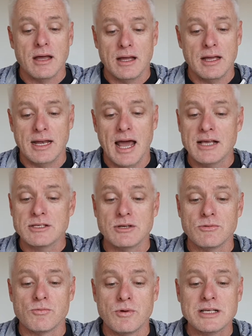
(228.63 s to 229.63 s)
it
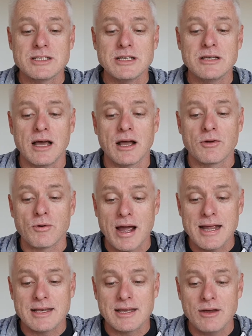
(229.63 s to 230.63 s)
hasn't risen a
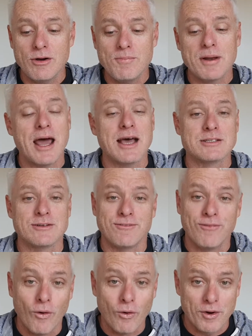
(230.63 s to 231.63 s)
great deal, but it hasn't
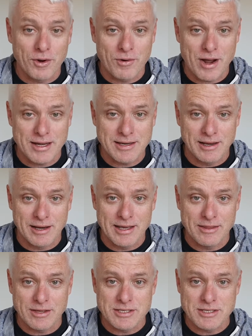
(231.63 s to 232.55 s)
fallen a great deal either.